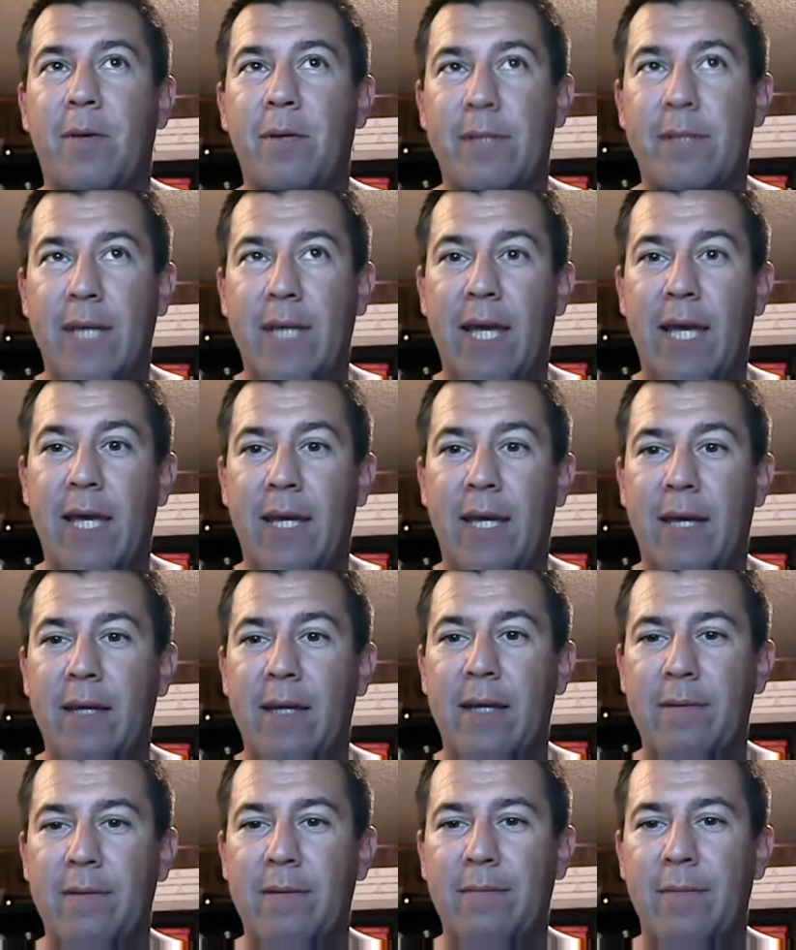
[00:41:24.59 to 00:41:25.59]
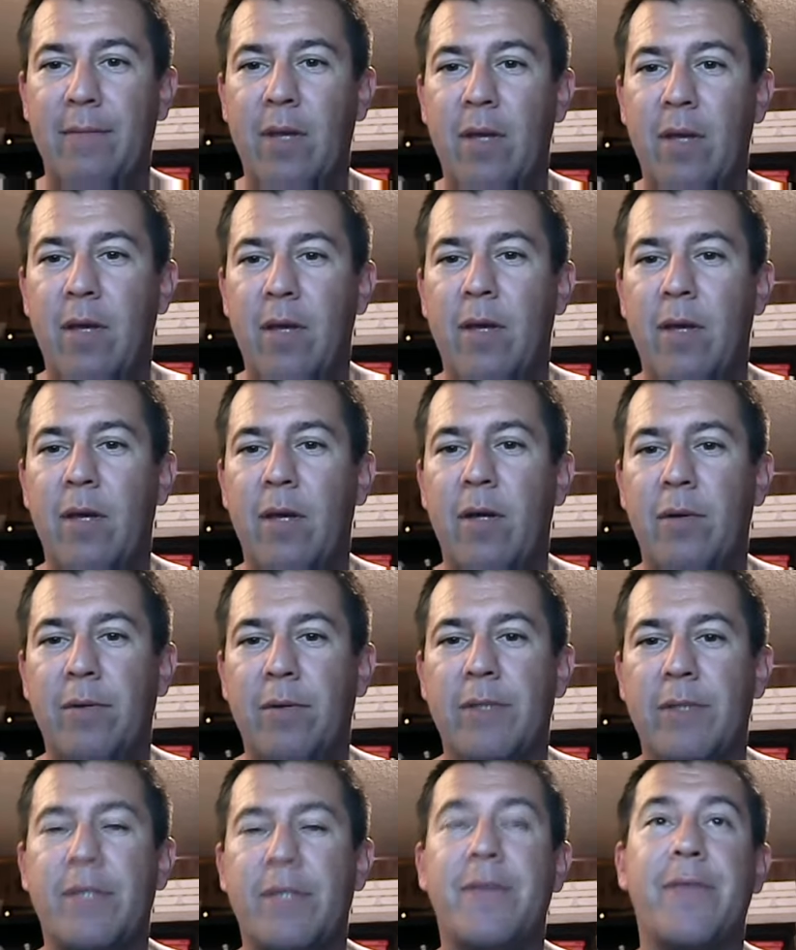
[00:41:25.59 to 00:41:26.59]
Ortega,
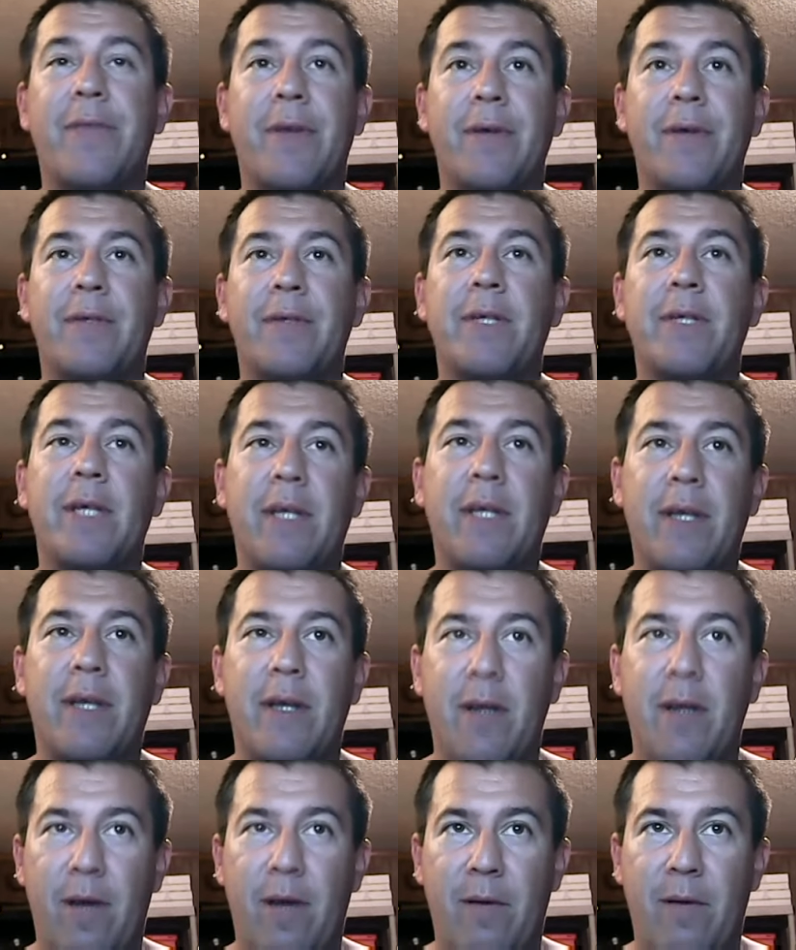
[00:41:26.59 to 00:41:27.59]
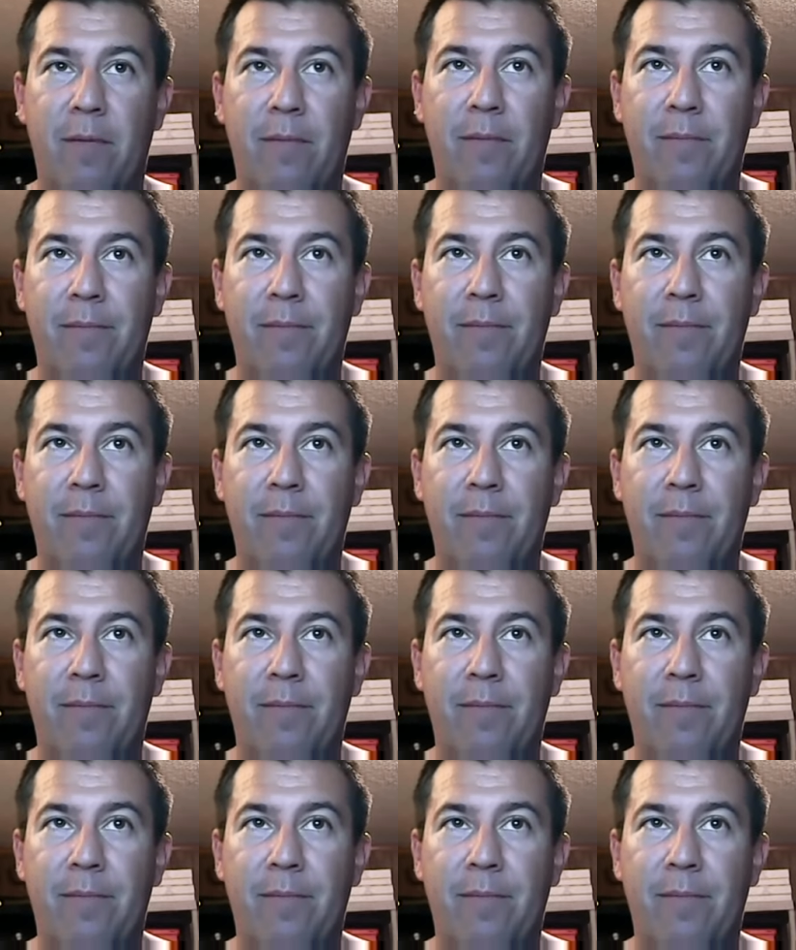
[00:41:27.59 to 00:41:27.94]
who is 13-0.